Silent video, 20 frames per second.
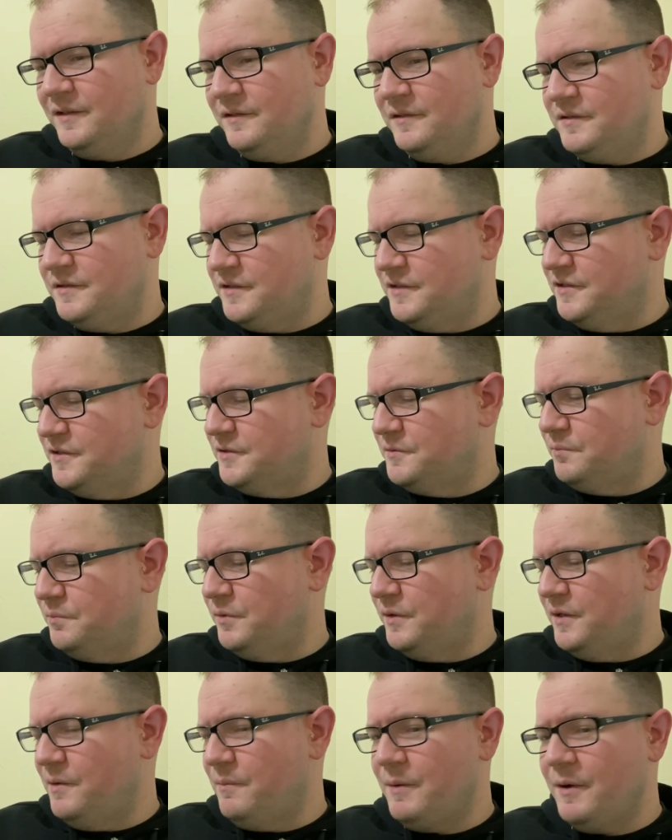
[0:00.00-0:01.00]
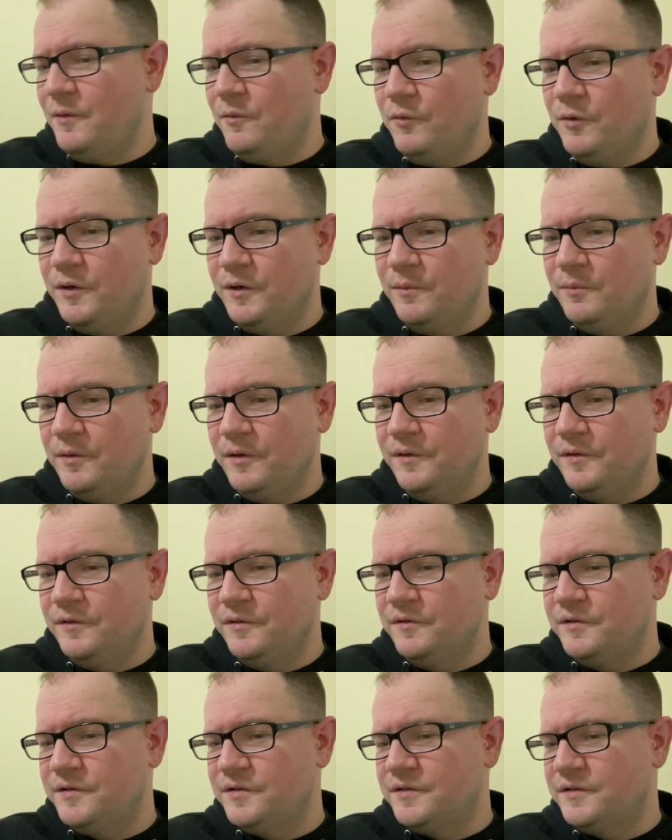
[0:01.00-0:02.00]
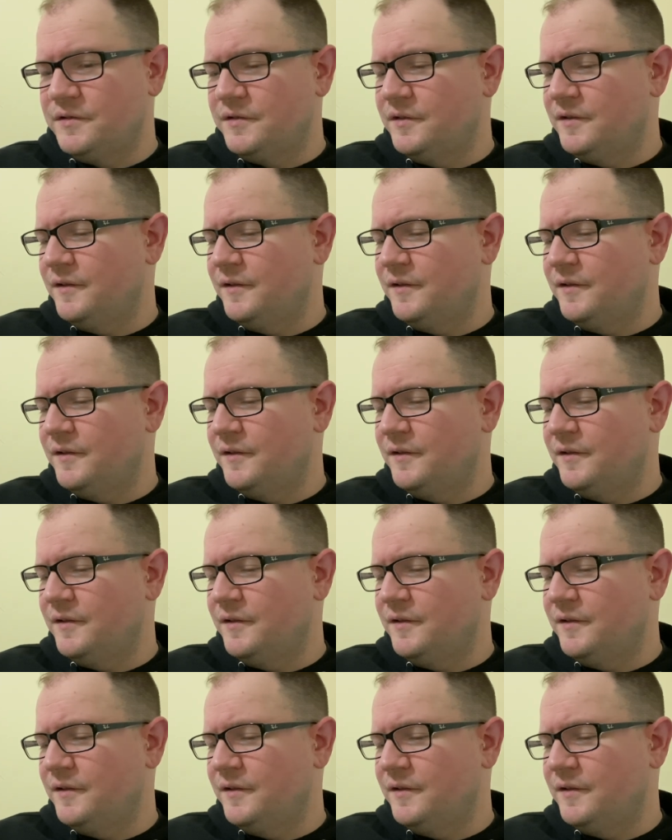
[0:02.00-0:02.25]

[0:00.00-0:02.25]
This is put out by Warner Brothers.